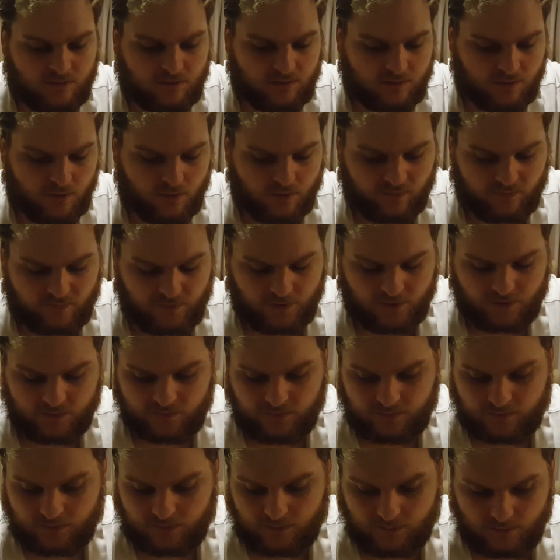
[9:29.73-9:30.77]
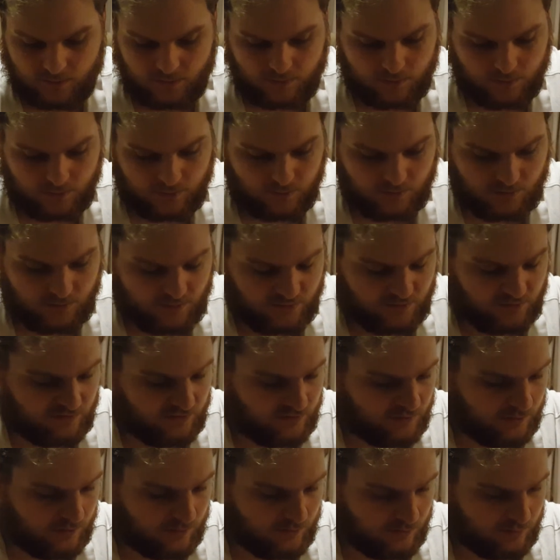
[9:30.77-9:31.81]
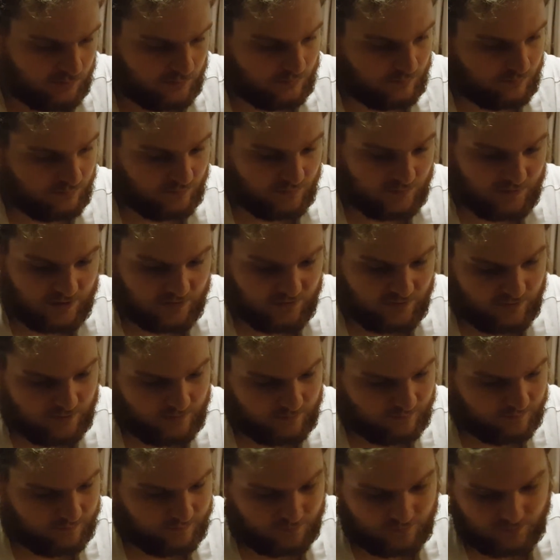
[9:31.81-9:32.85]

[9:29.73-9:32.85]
going first. So that's it.